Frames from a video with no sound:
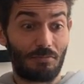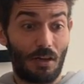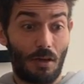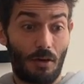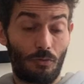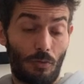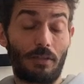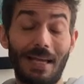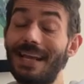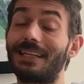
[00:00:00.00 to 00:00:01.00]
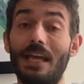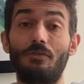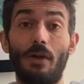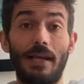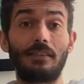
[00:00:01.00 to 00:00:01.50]
a, a
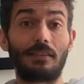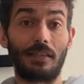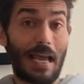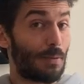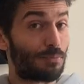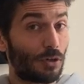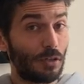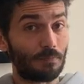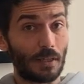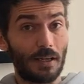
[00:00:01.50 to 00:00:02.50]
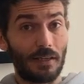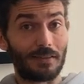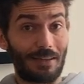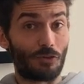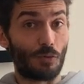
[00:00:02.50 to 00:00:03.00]
10k race in April,
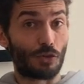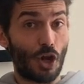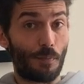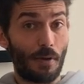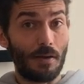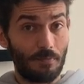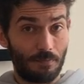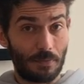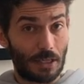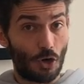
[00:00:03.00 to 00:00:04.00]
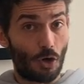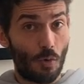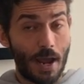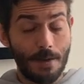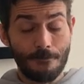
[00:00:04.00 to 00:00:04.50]
Sentrumsløpet in
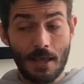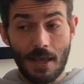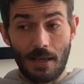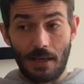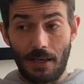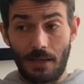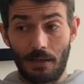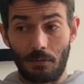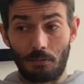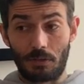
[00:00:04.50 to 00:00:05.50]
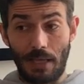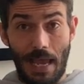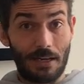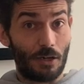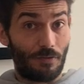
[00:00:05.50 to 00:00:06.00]
Norway um, the
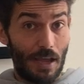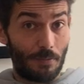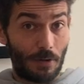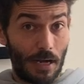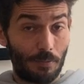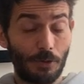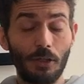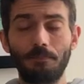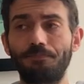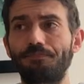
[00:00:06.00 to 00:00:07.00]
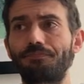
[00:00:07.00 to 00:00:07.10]
end of April.